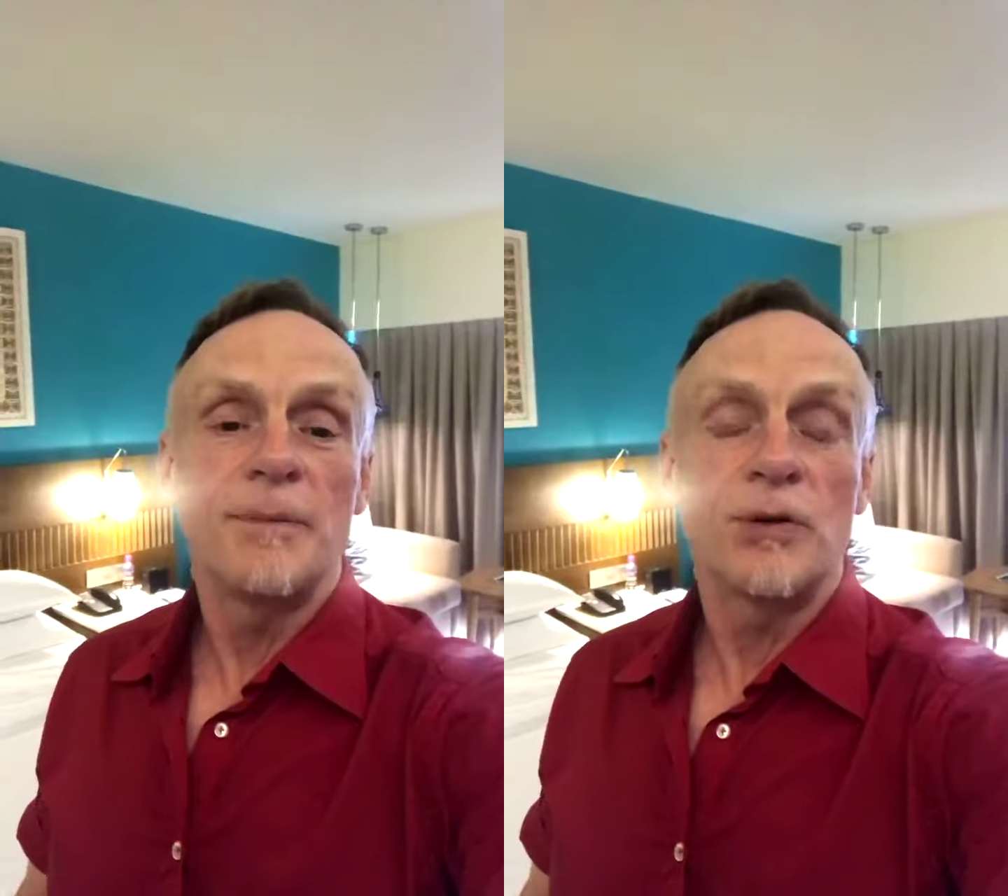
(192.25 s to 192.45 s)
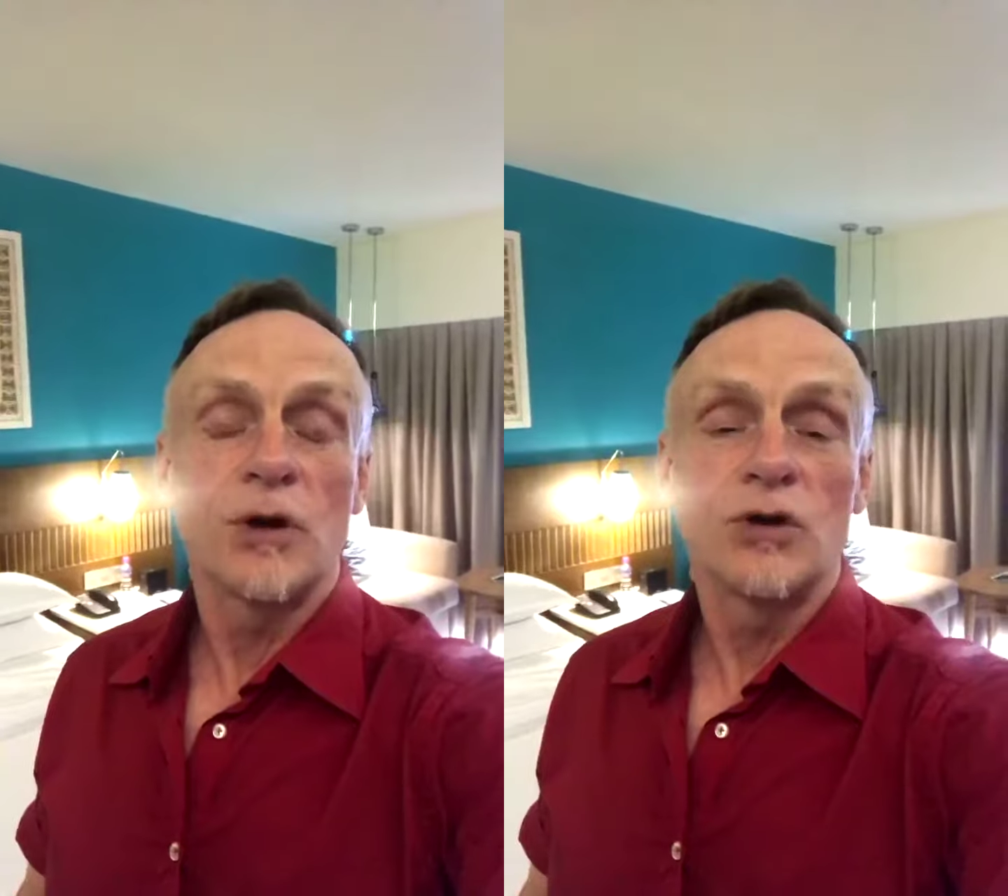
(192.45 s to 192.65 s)

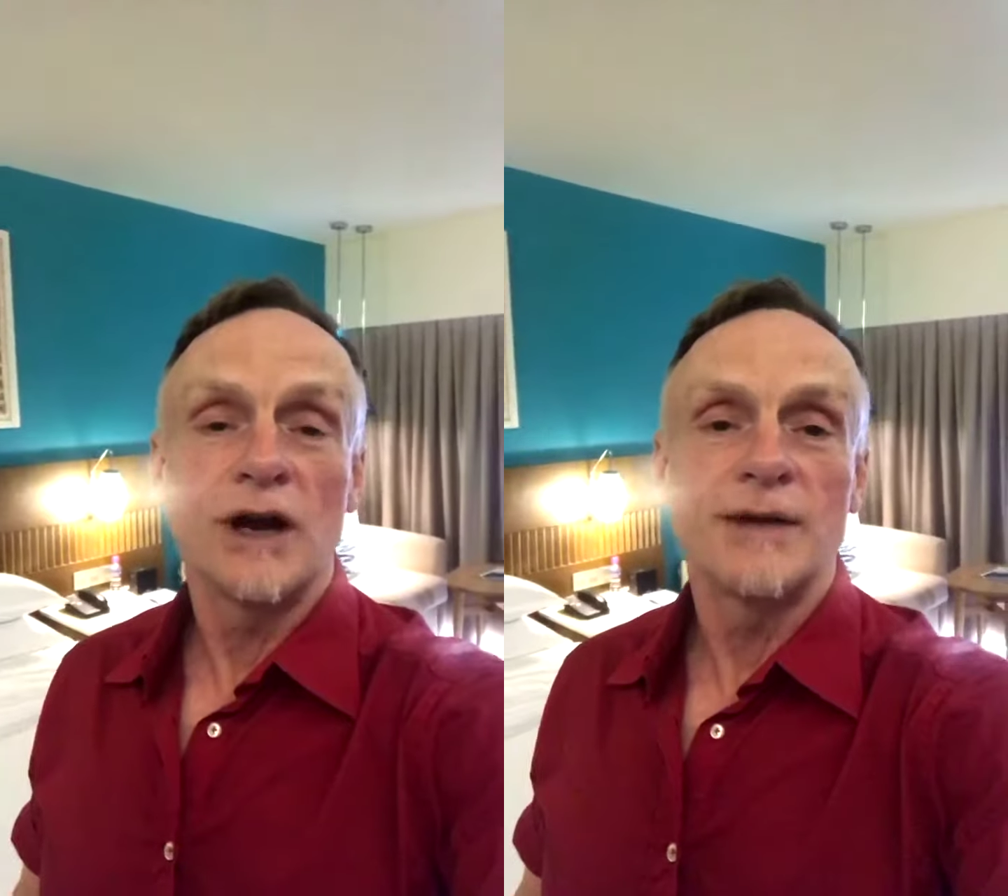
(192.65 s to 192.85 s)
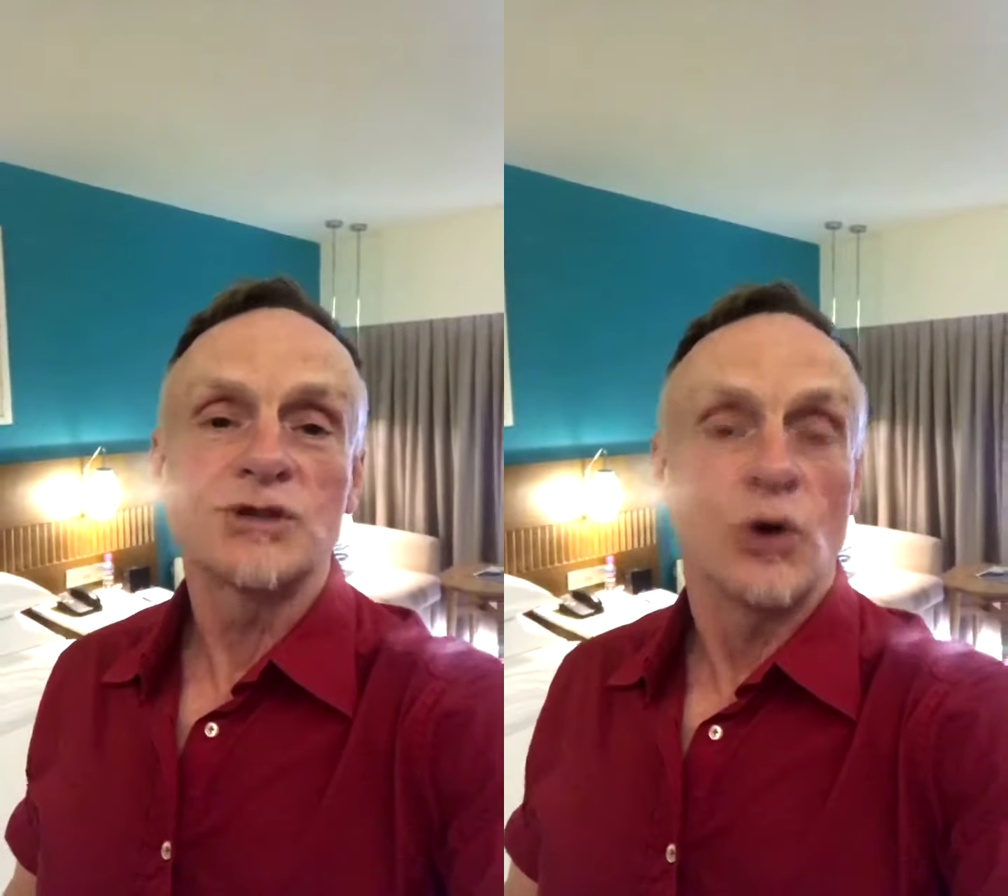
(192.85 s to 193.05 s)

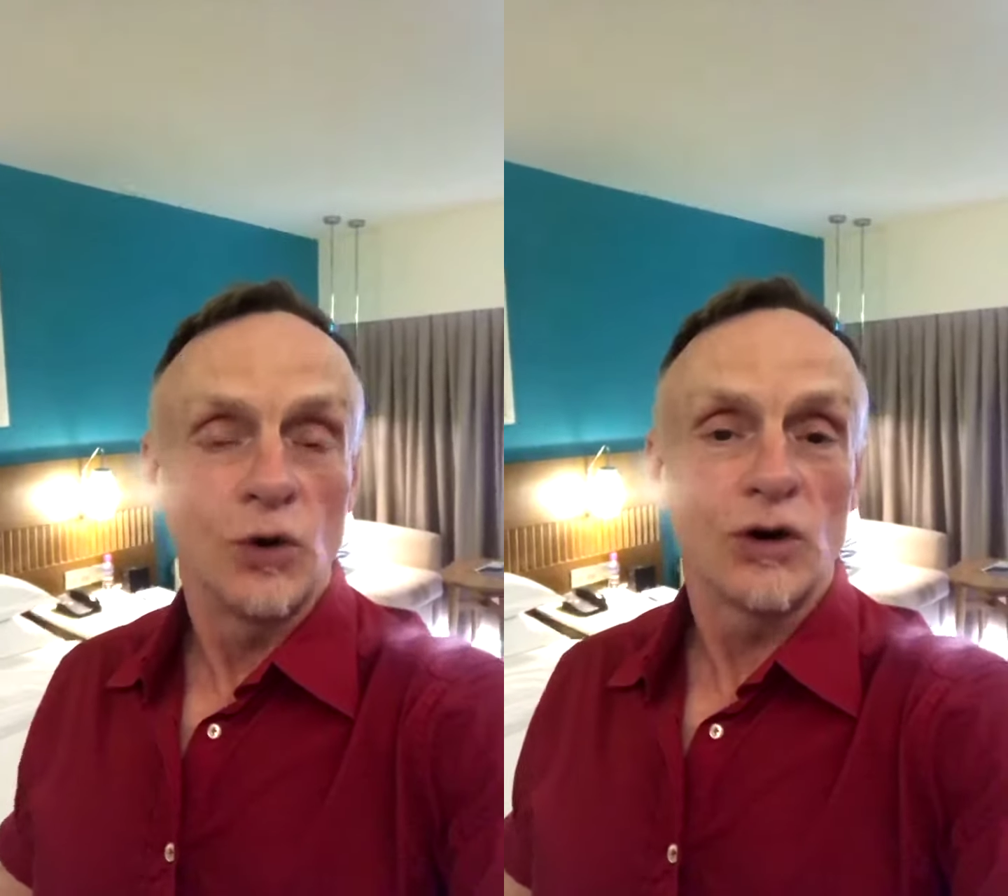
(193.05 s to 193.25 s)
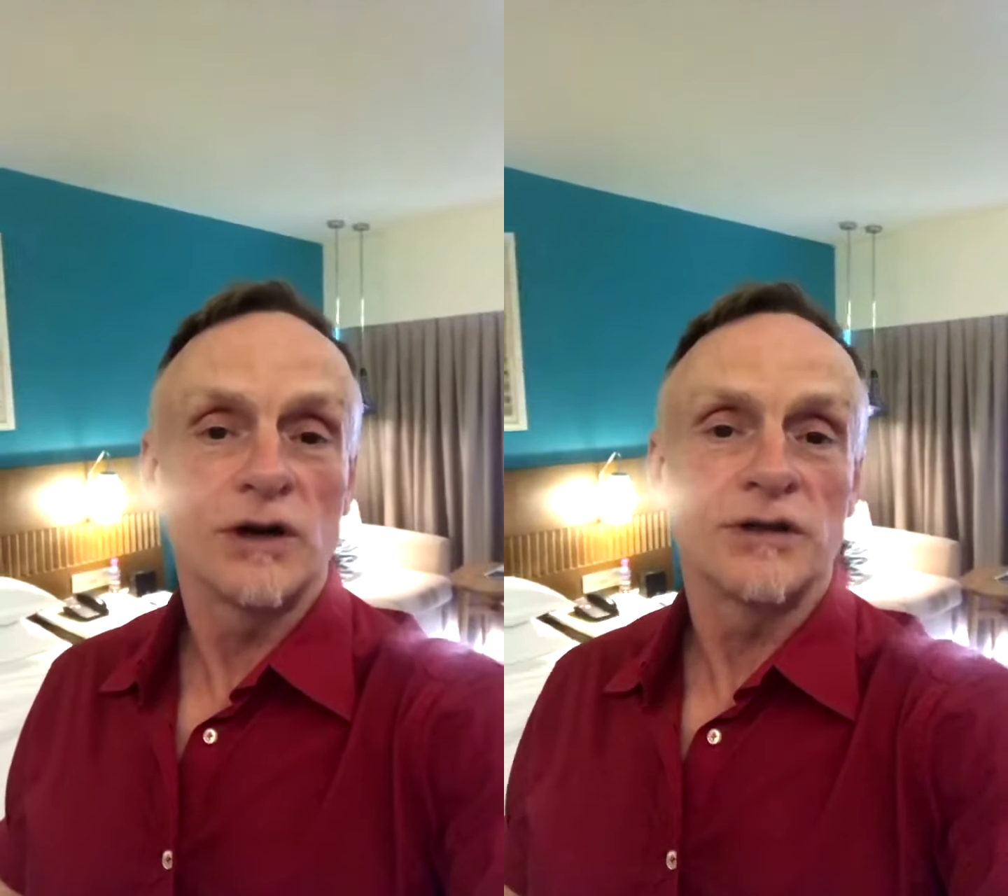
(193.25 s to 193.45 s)
programs
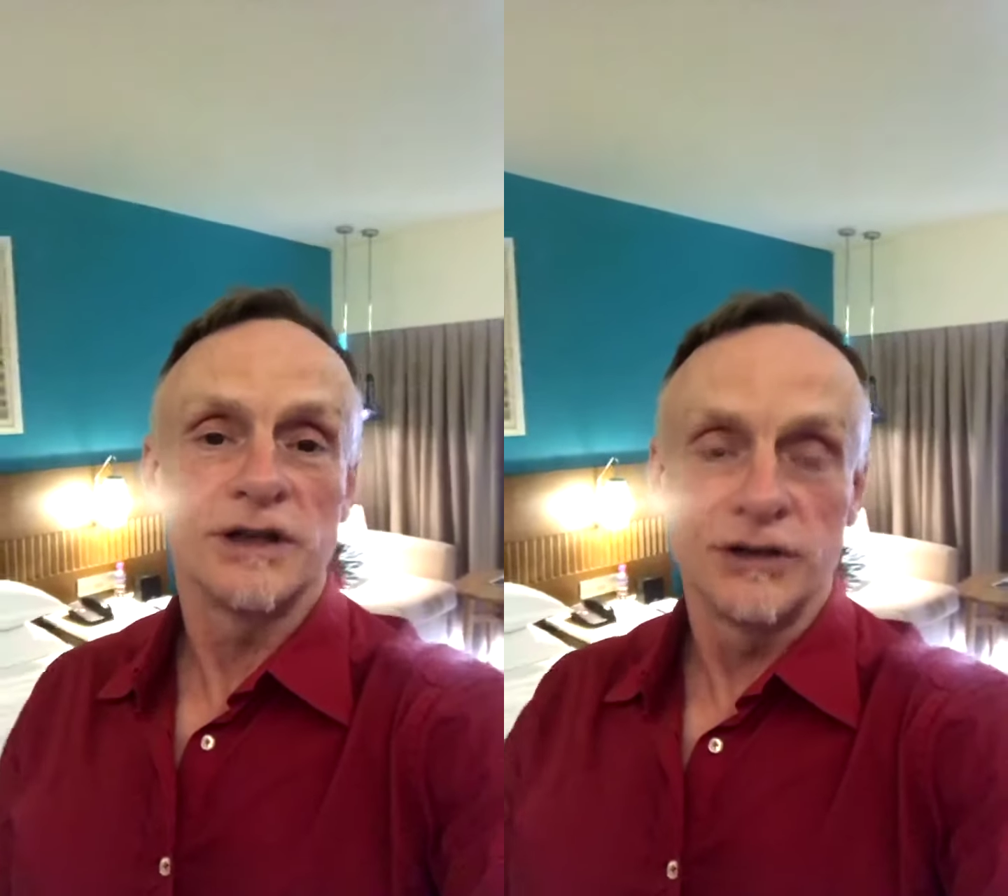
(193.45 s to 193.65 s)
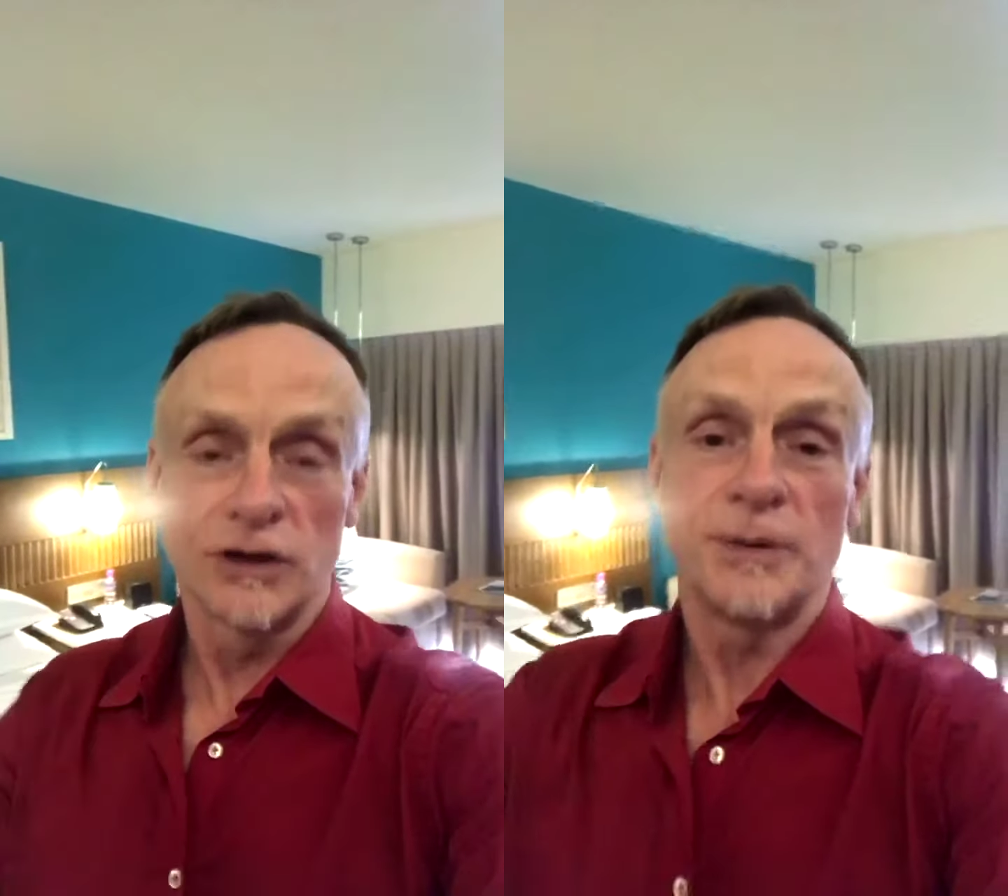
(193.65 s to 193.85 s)
or
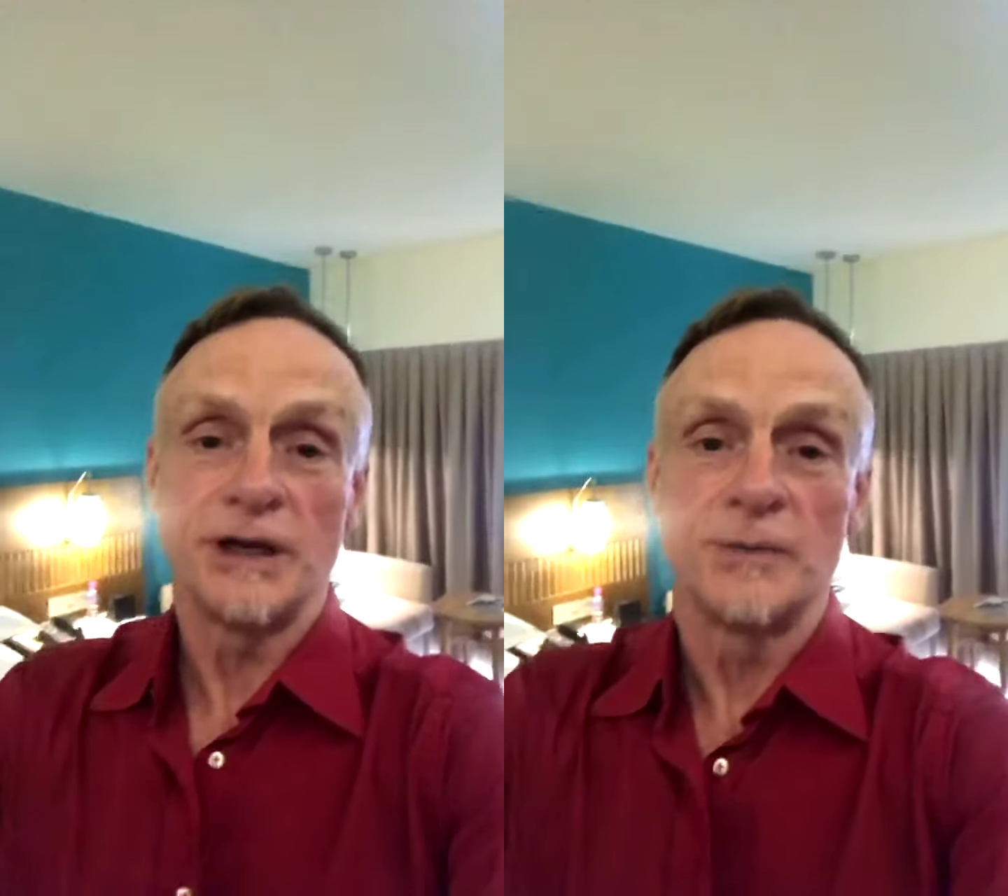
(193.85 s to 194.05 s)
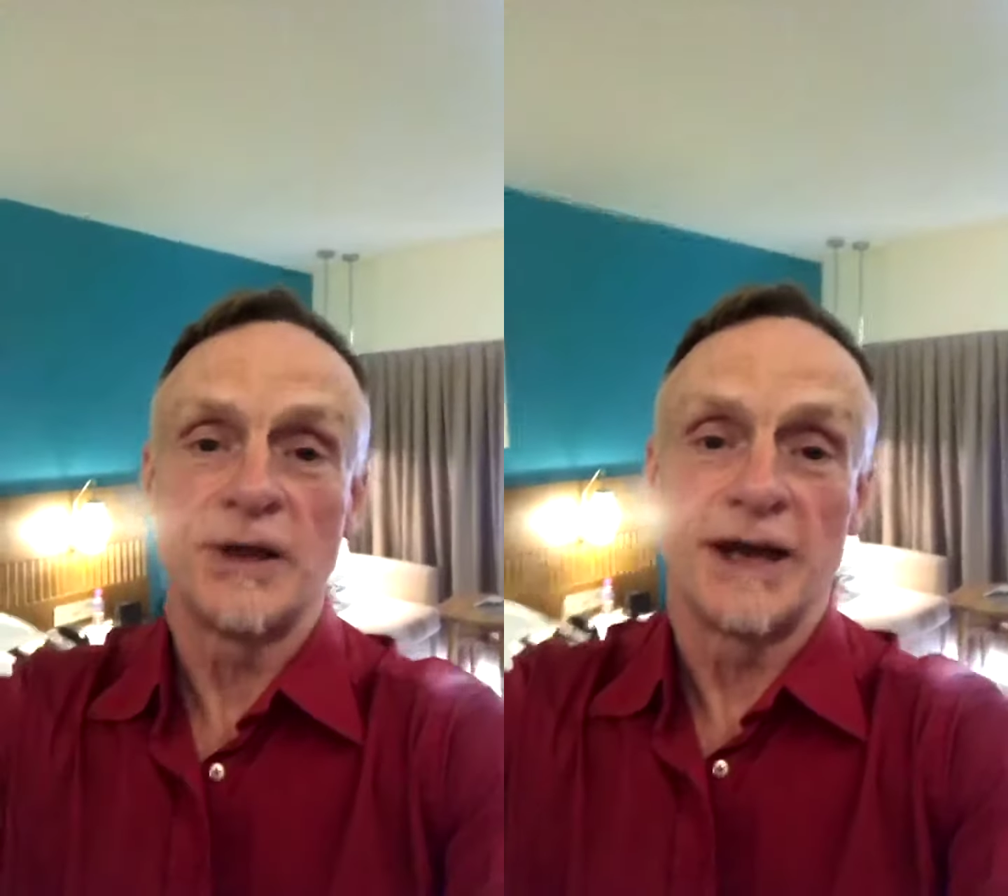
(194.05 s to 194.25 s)
the
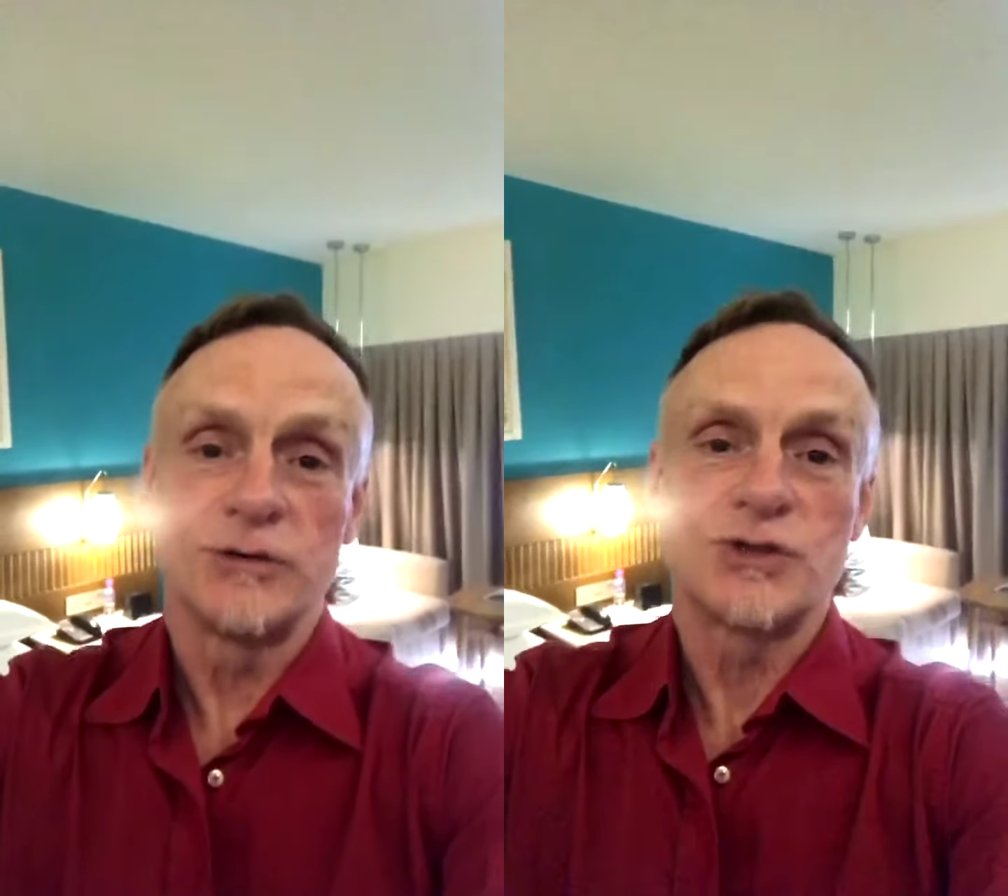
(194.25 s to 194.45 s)
European plan,